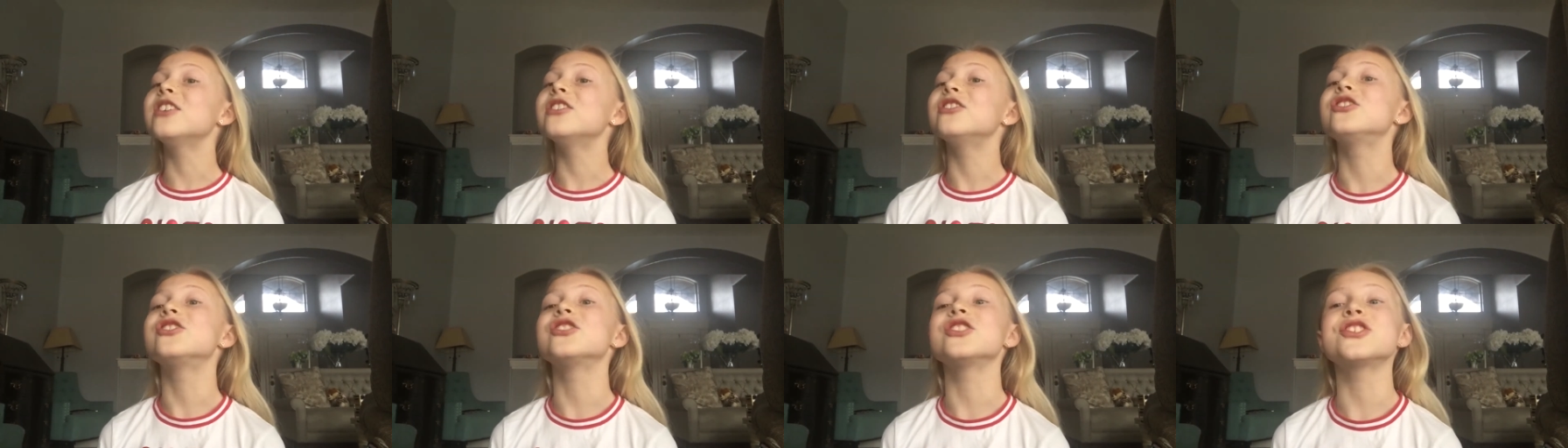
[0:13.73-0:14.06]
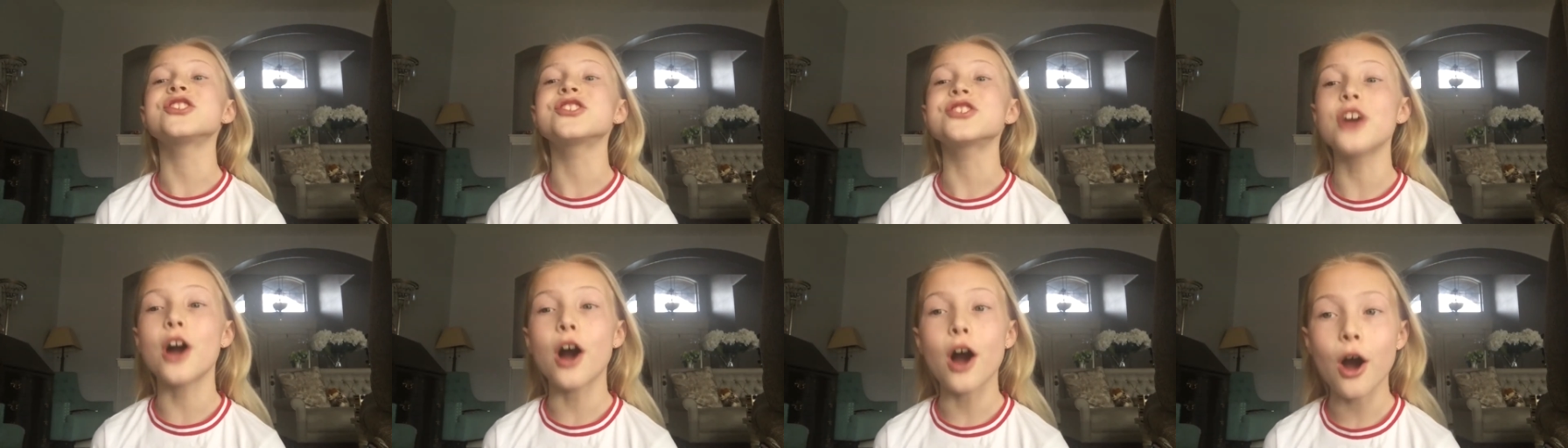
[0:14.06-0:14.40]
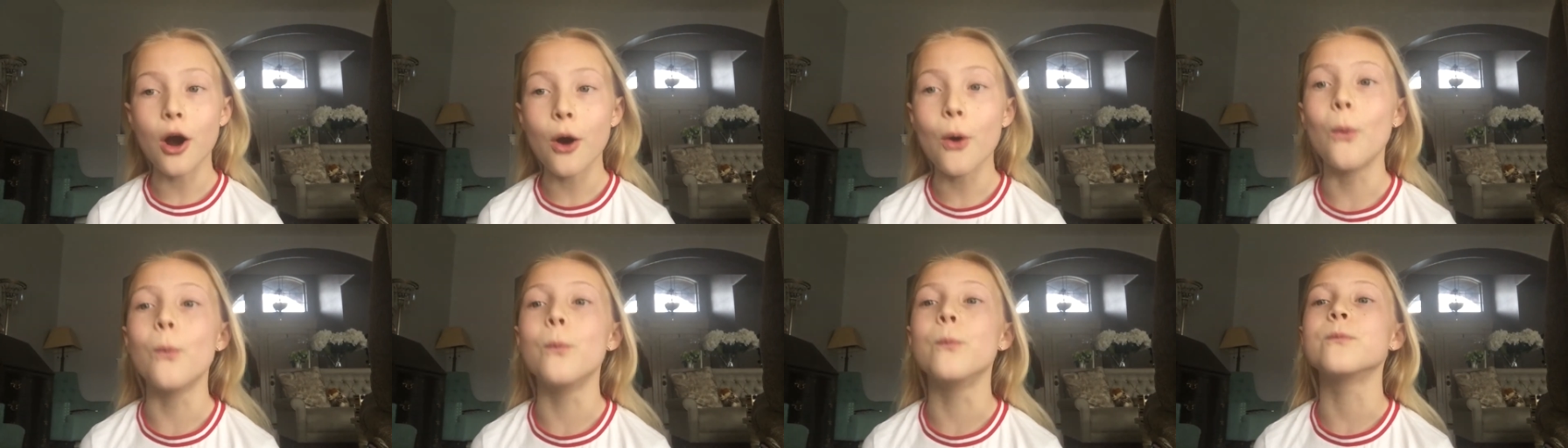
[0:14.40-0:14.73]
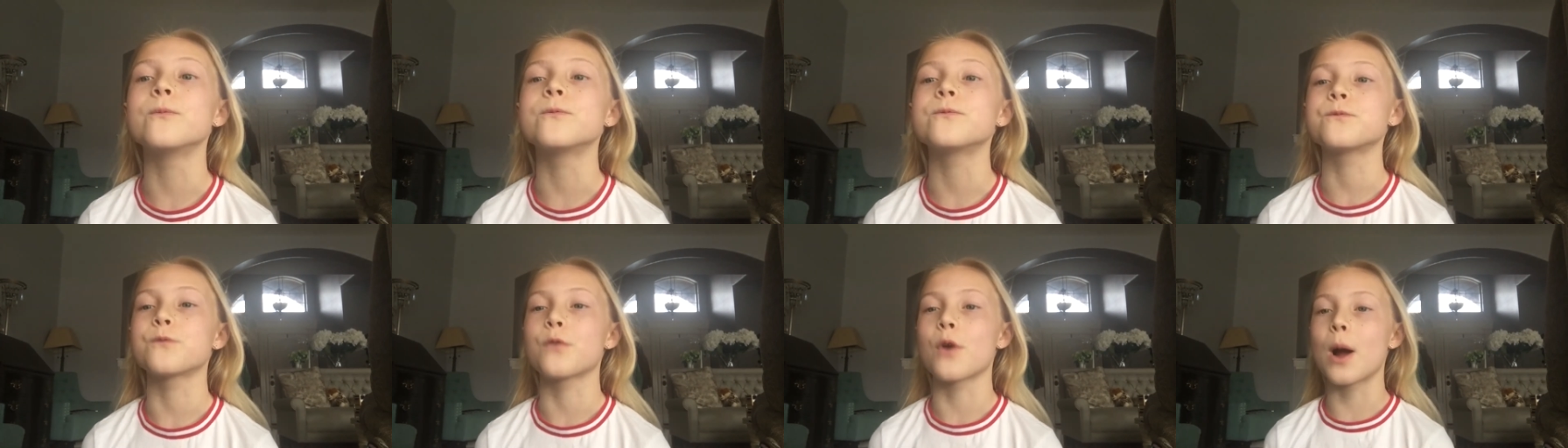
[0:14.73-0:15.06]
just got home
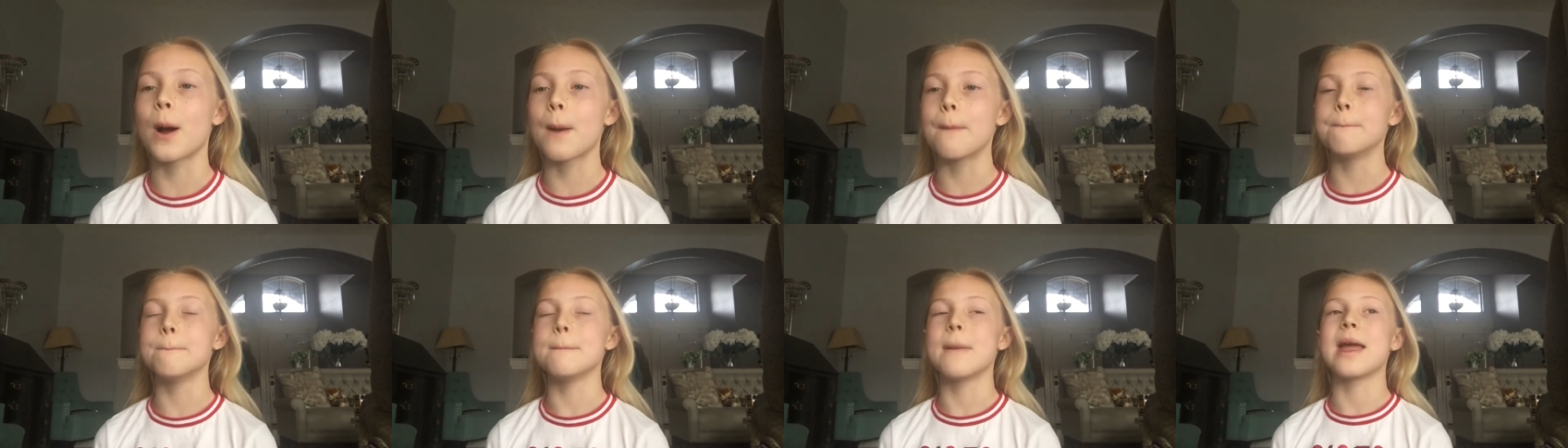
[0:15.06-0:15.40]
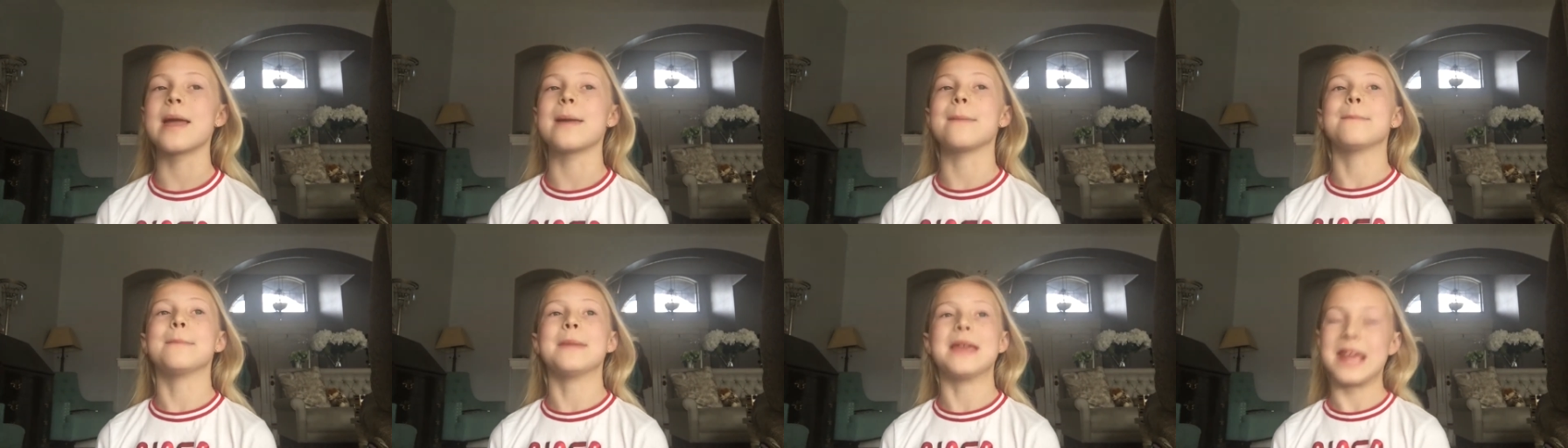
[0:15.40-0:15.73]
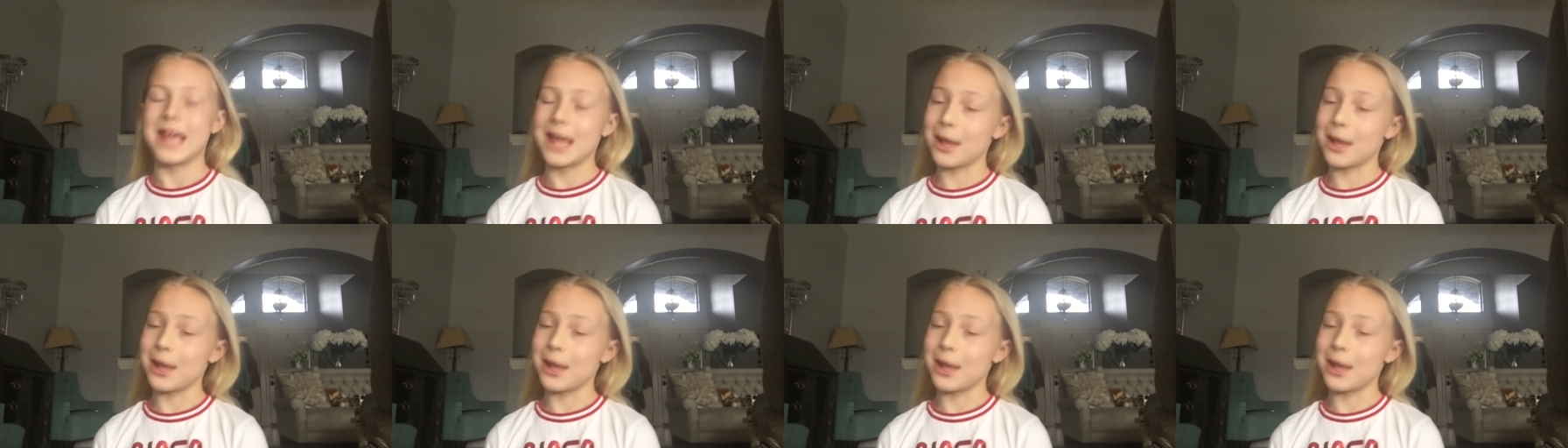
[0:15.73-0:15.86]
from a meet.